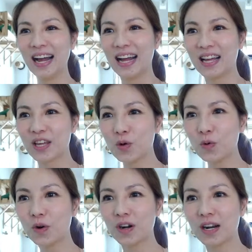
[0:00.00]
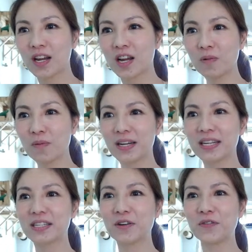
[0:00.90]
you were complimenting
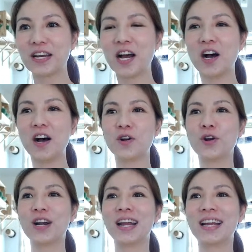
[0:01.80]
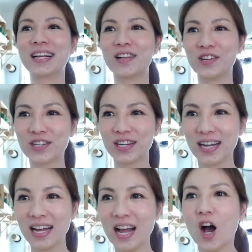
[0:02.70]
Serafina on her English.
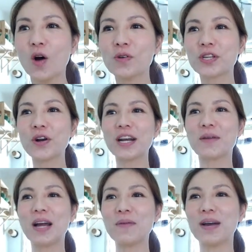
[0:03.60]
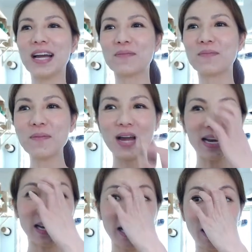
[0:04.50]
Oh, sorry, my bad.
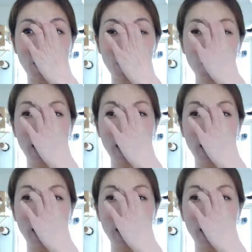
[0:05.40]
Oh,